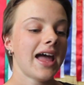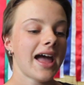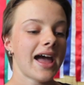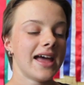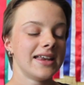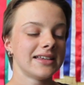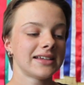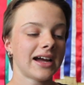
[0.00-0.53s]

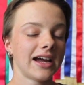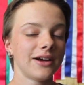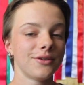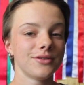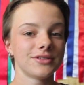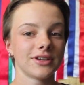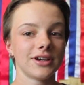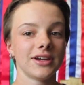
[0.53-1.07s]
and I
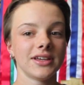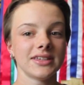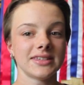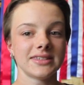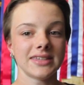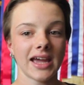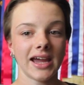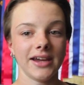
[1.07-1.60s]
also
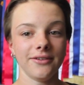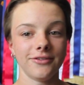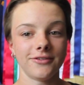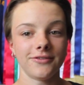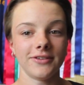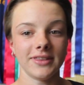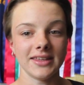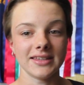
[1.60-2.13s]
saved
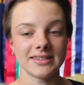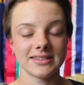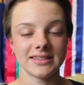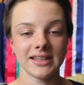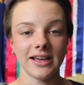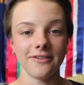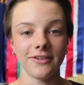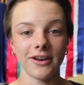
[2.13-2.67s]
for this
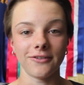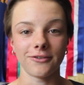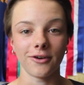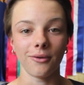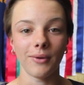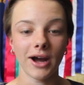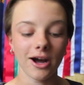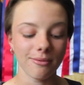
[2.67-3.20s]
event for
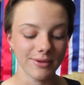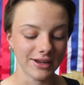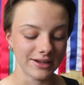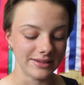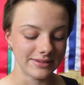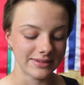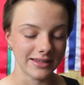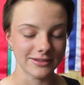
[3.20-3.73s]
a while
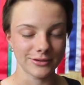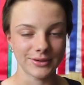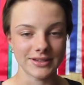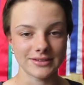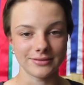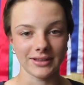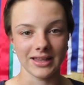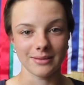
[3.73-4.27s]
because there's
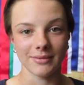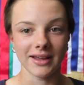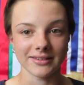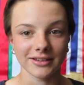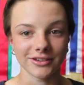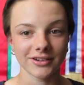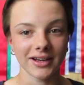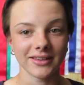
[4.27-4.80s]
always really
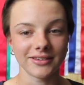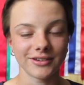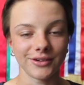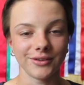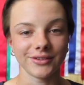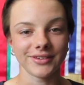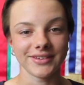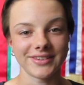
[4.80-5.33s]
amazing trade stalls.